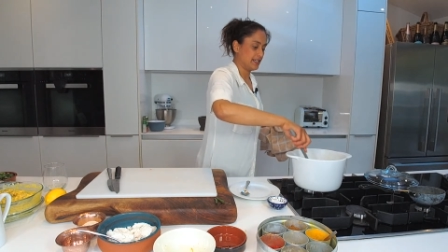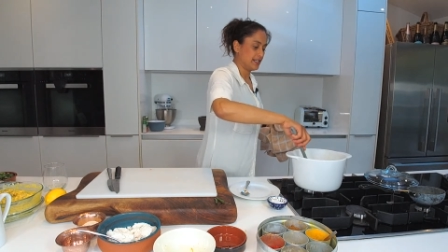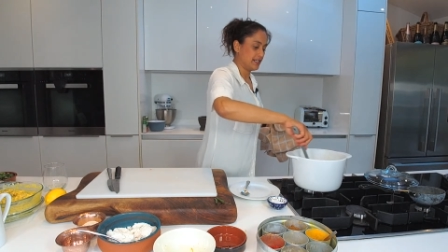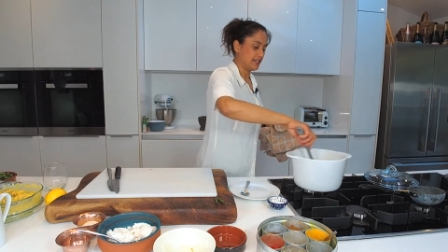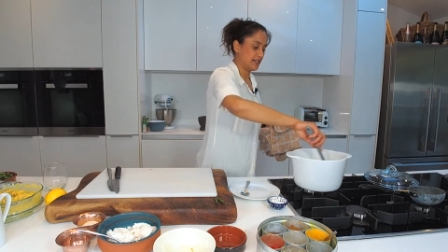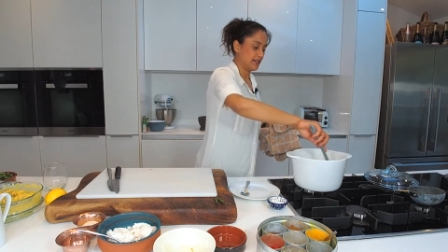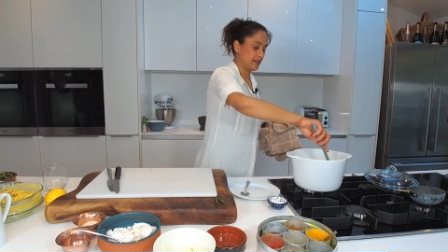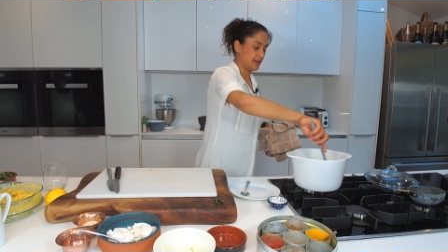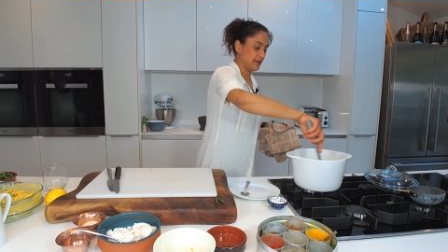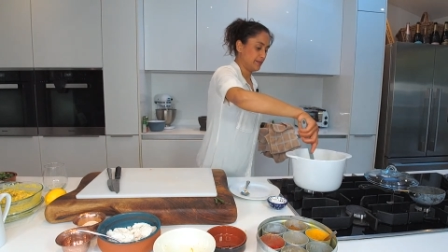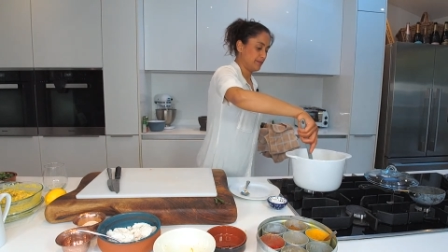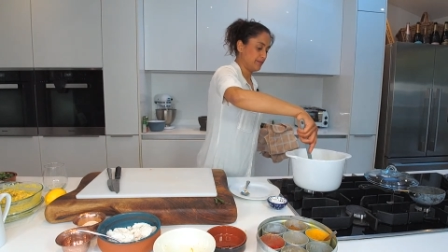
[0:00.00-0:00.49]

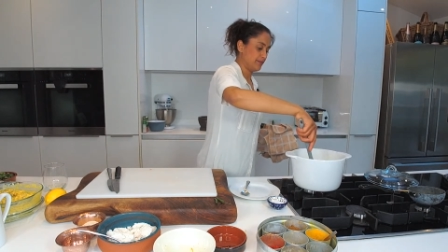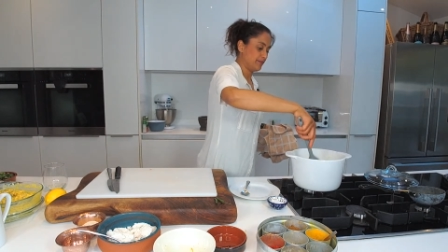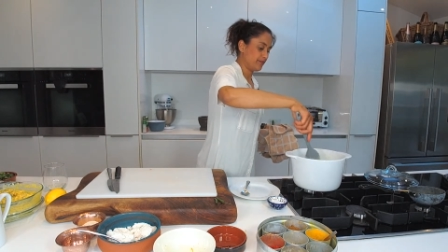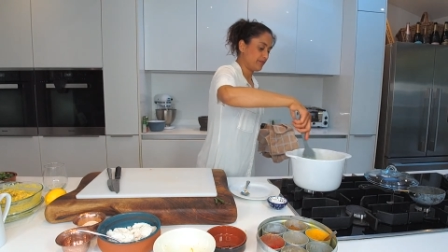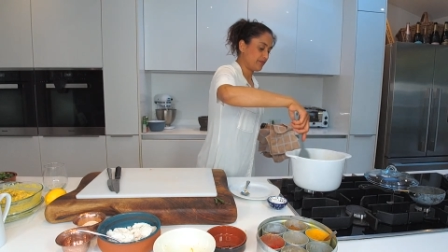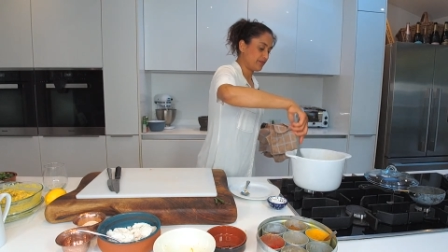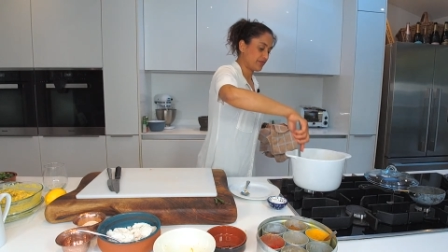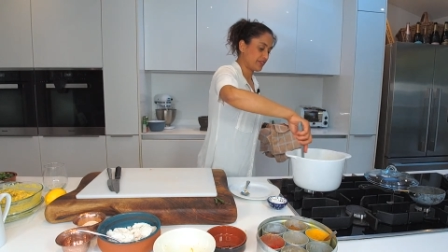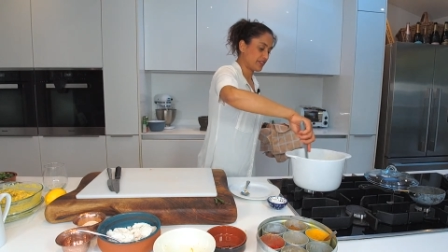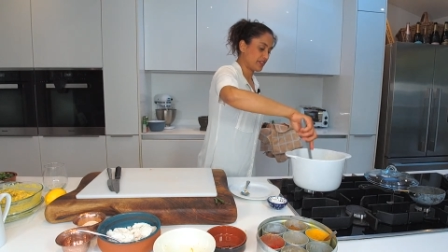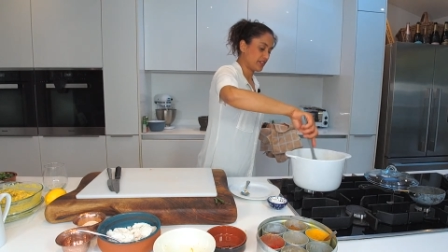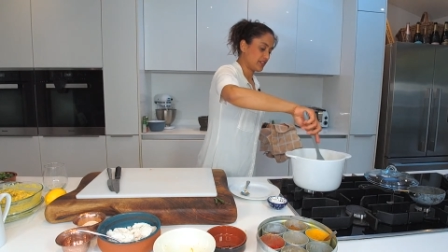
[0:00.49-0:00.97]

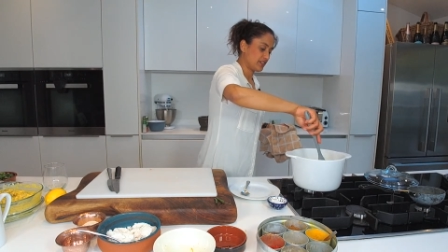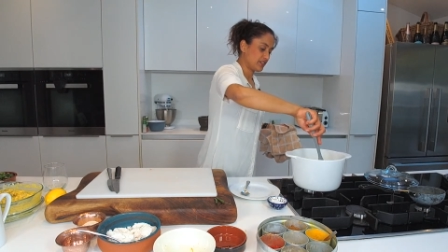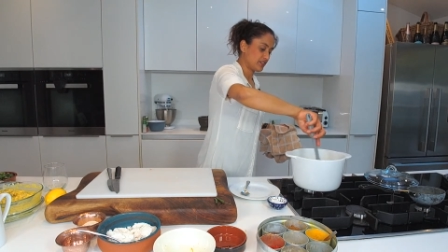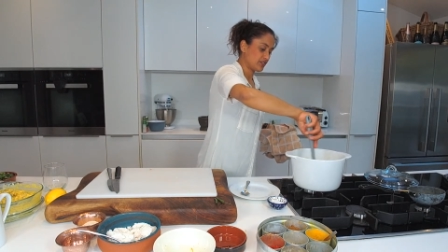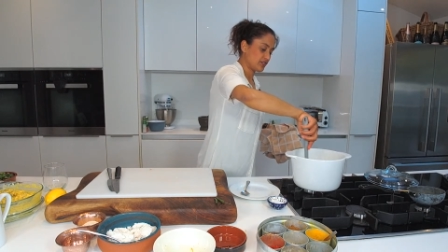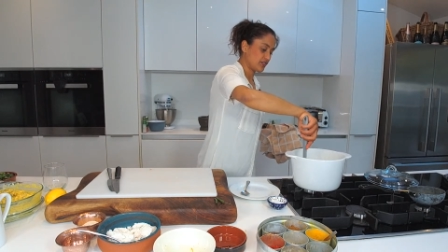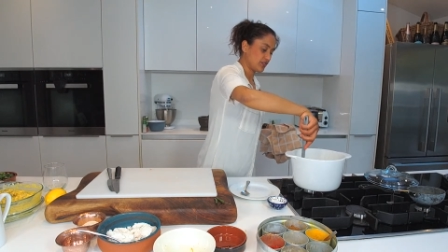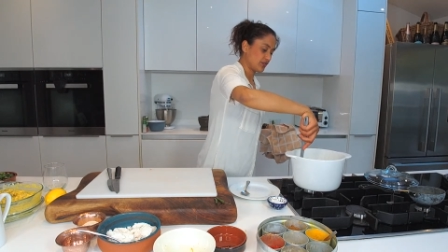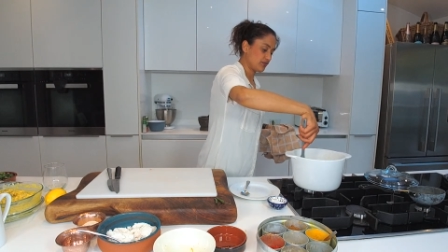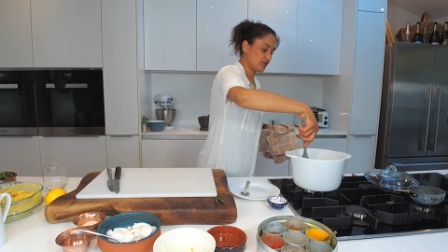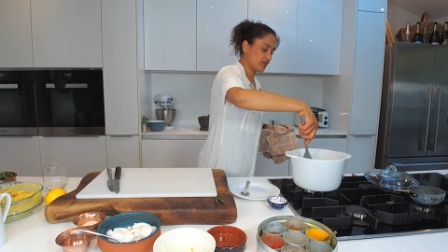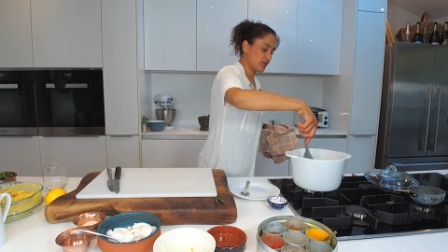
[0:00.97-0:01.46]

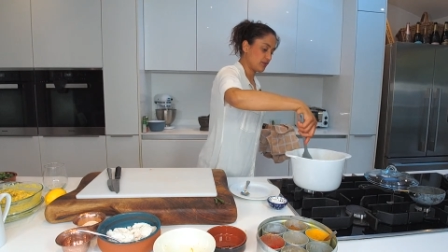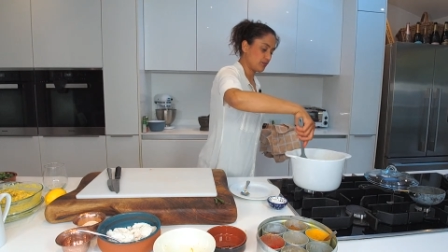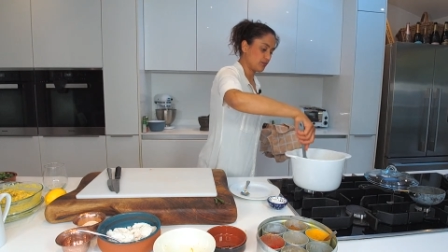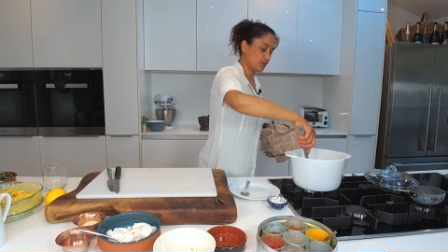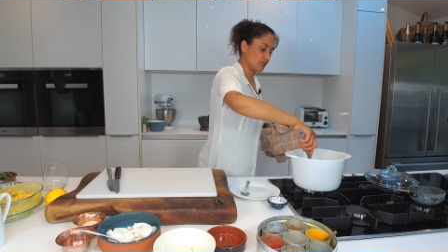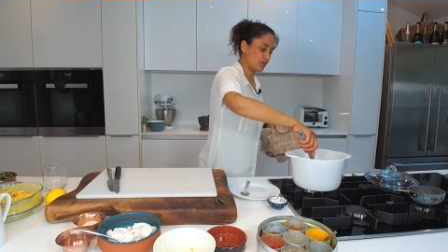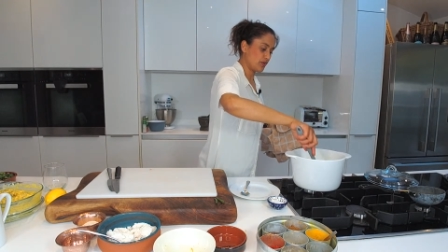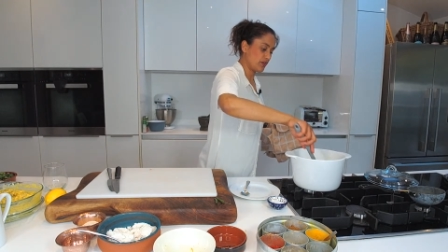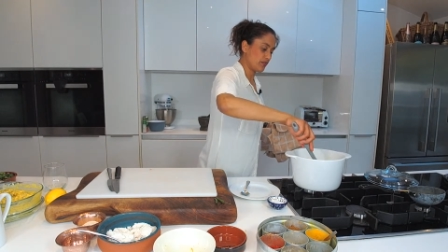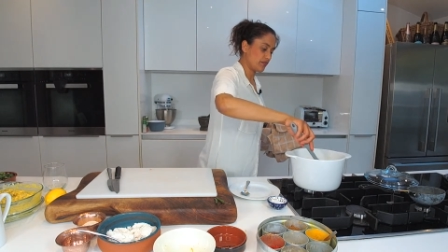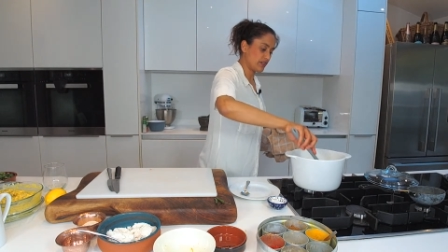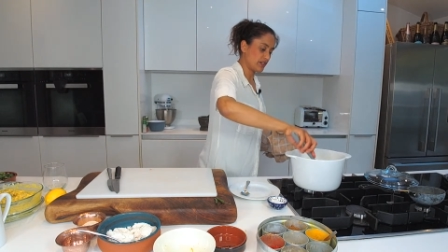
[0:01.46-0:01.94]
So
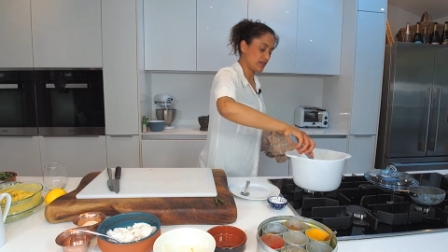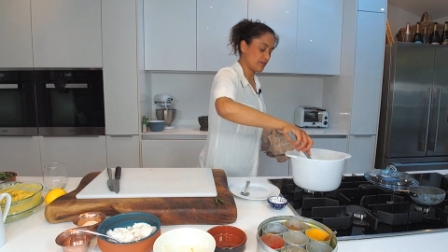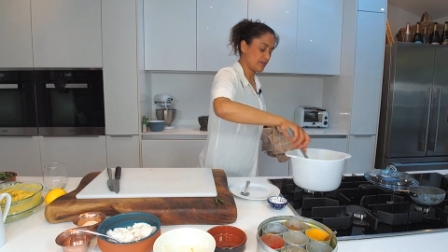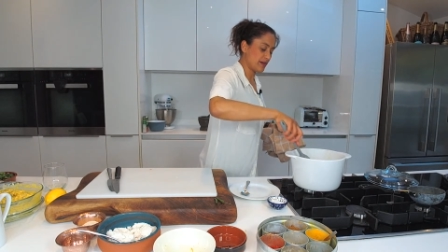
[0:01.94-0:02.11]
don't worry